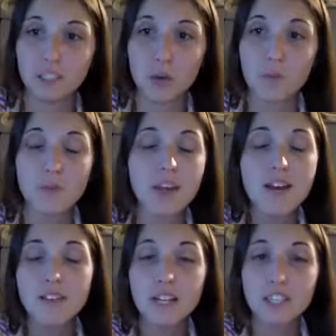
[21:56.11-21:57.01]
So
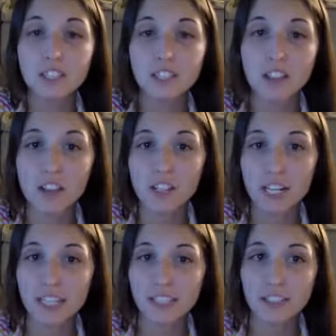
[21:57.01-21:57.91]
that's just another
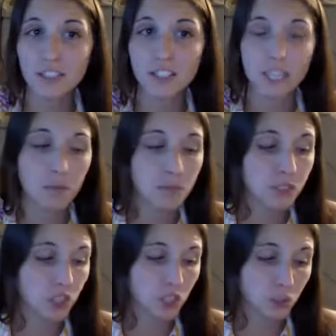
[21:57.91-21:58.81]
hint or tip
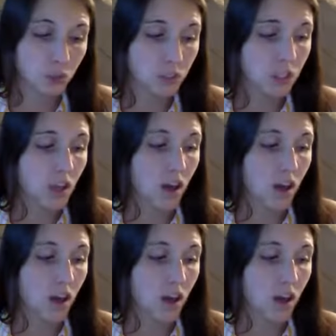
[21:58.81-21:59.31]
to use.